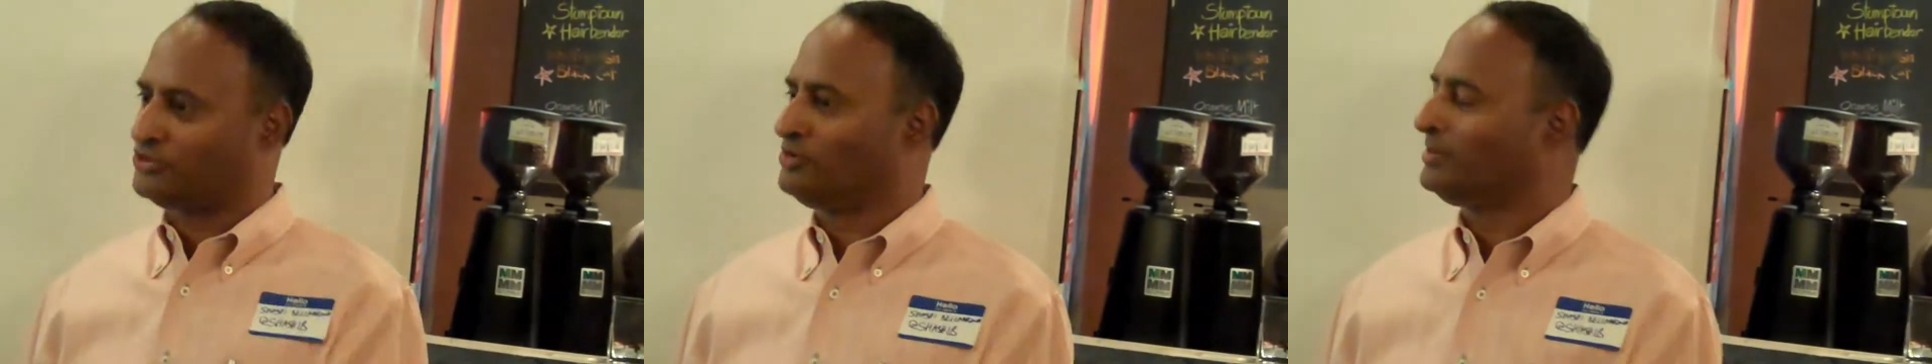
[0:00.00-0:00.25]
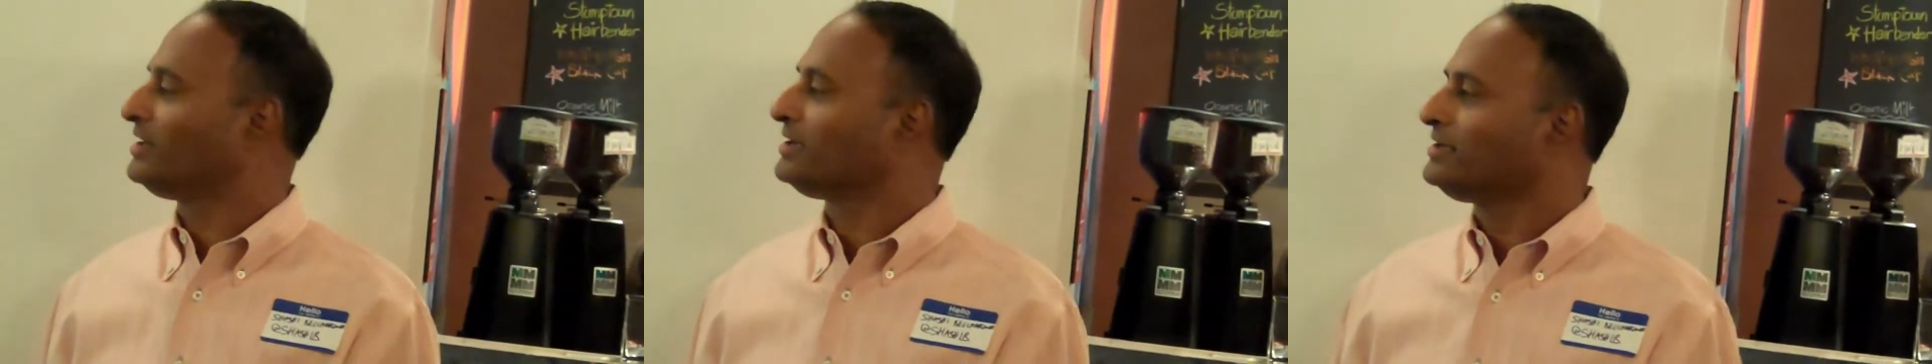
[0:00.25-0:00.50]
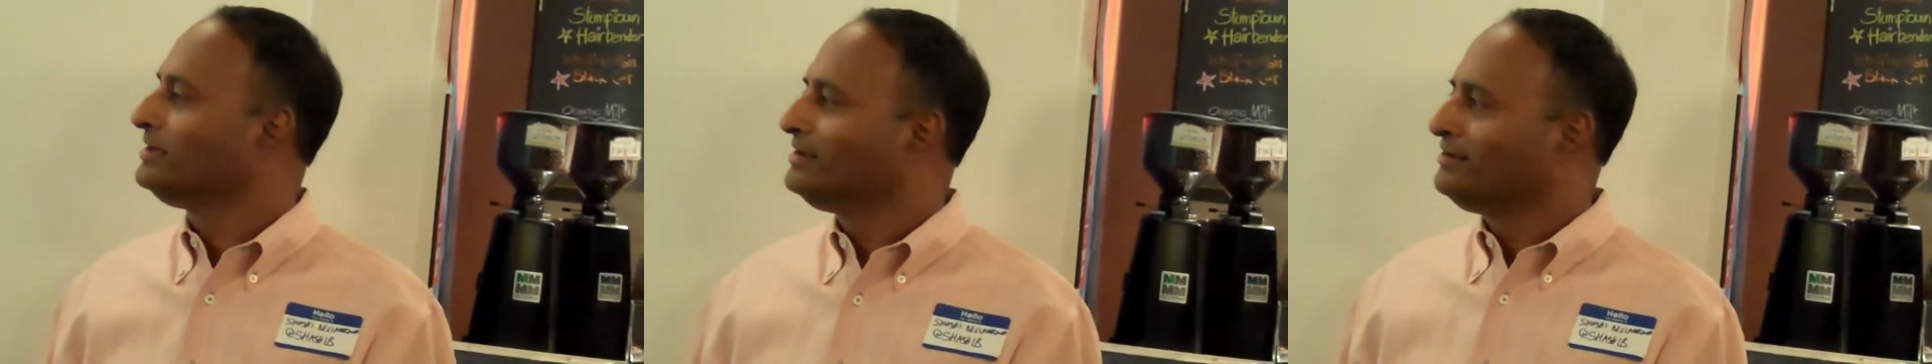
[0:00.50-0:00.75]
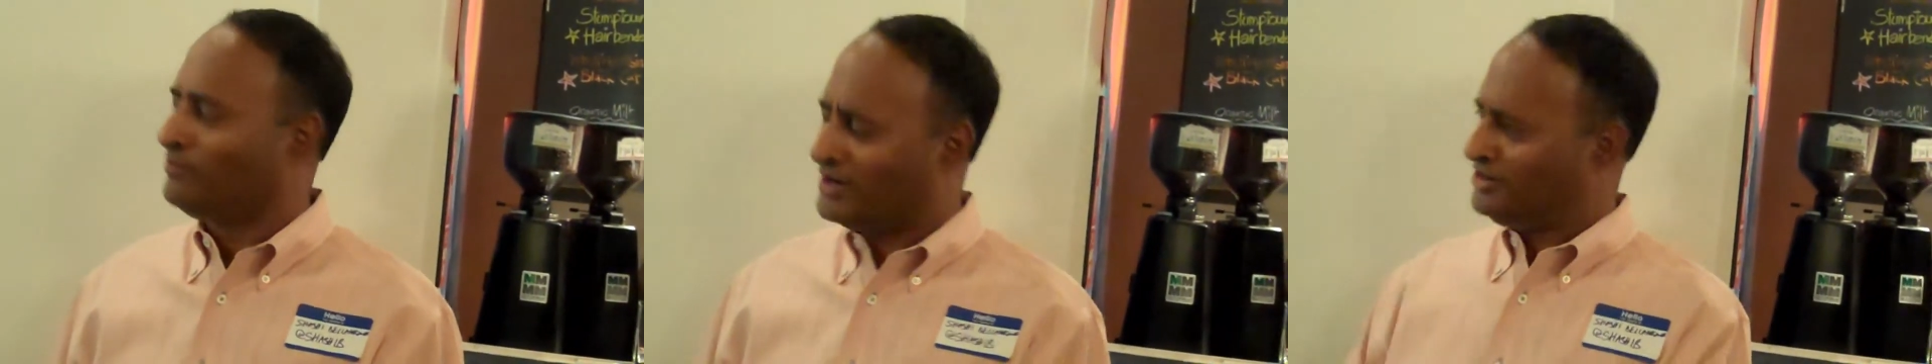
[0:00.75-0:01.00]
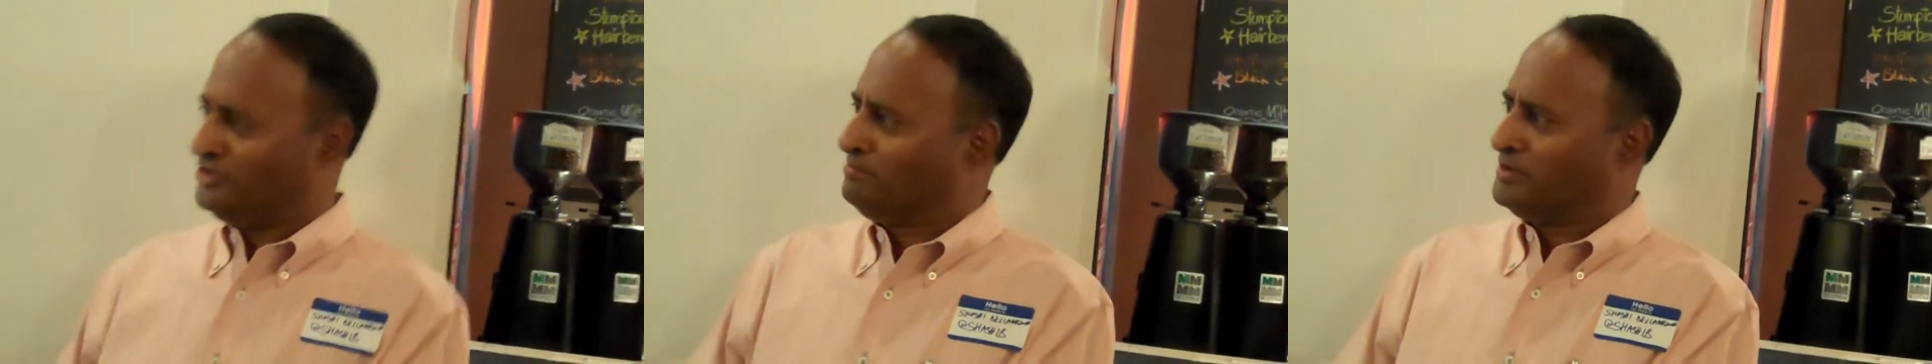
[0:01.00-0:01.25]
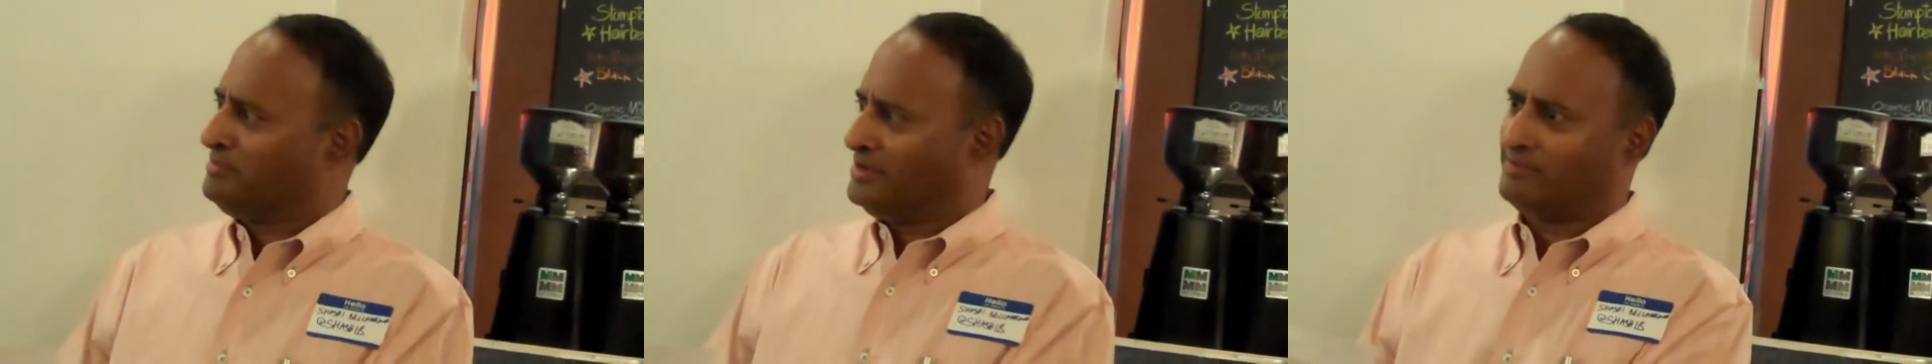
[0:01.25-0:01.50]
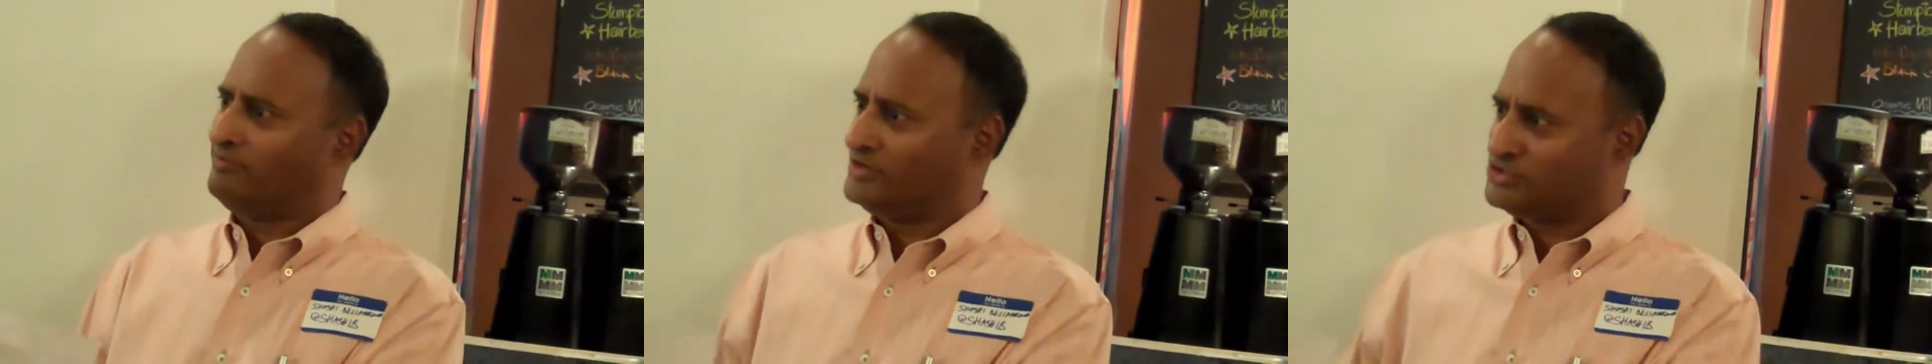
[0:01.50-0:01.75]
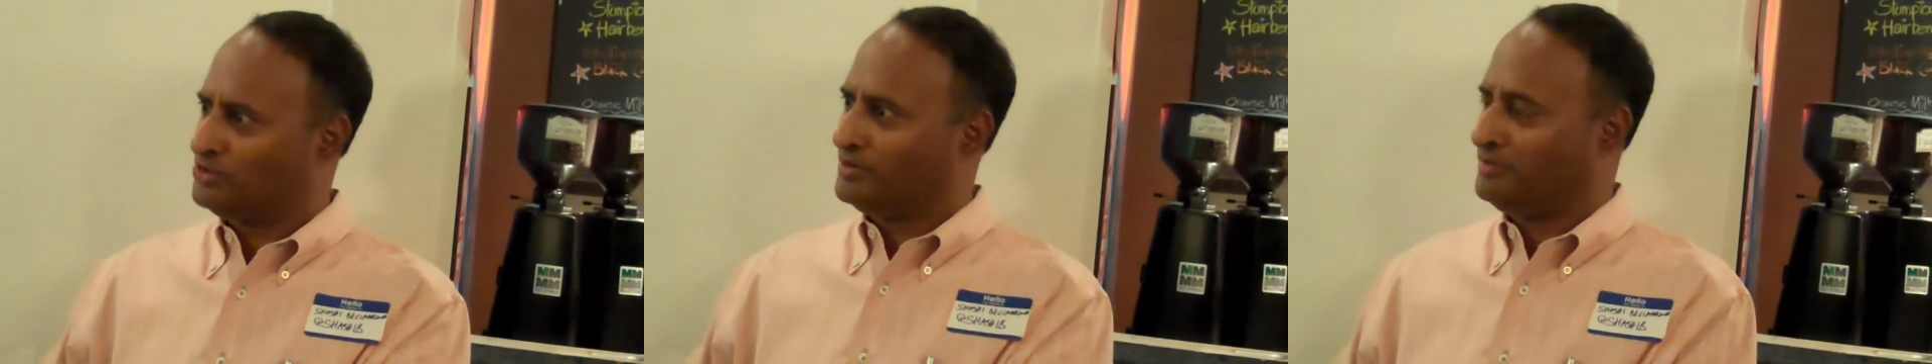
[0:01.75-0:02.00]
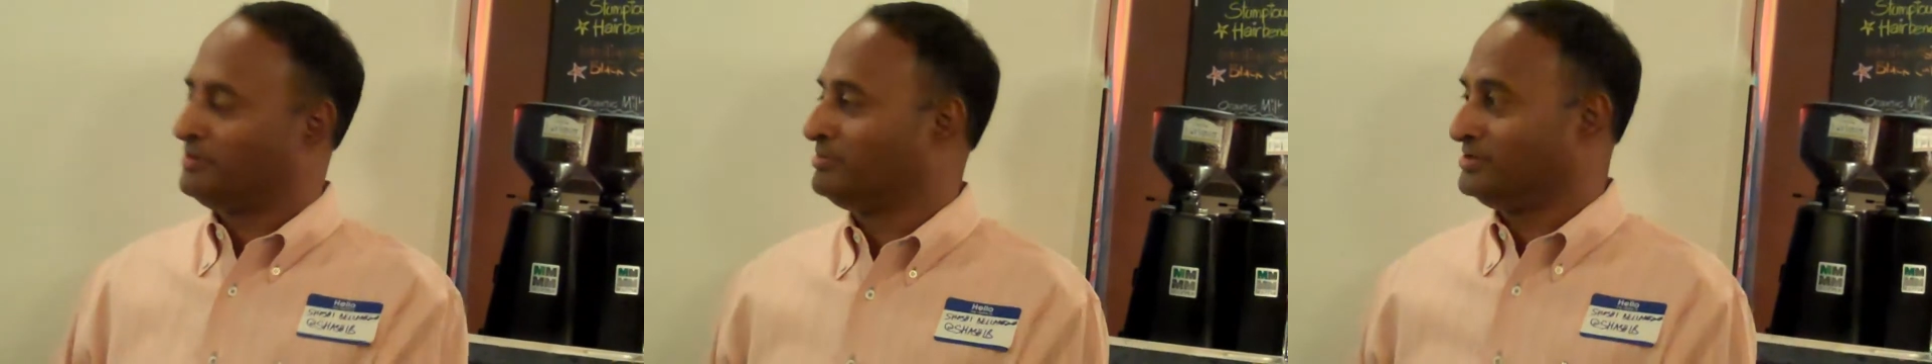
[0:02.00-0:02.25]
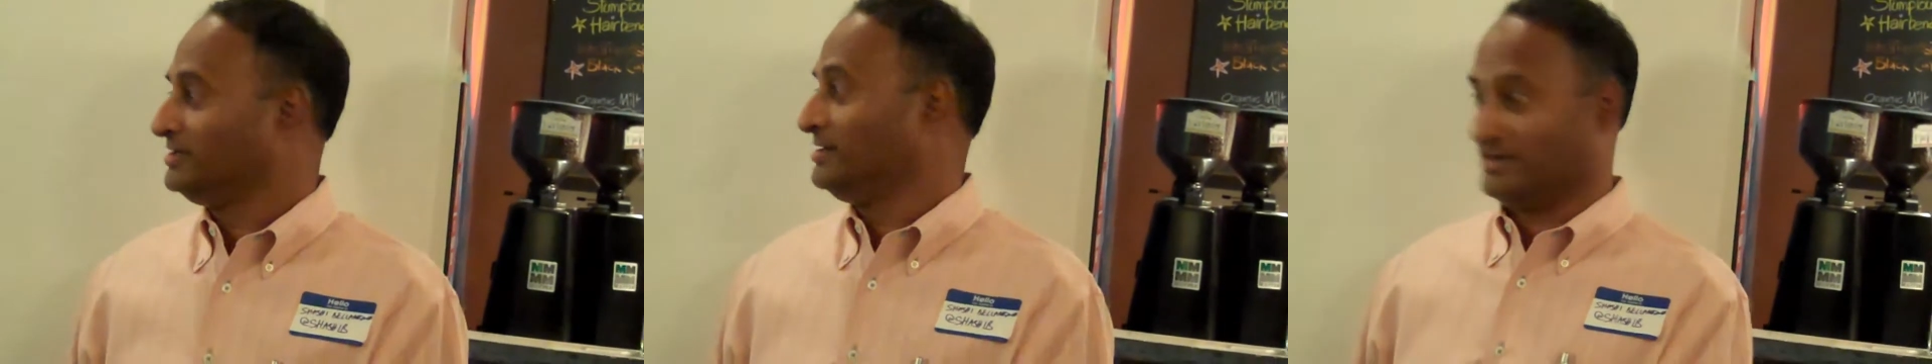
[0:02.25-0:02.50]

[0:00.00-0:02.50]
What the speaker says: he told me, like, why did you pick me up when so many people did?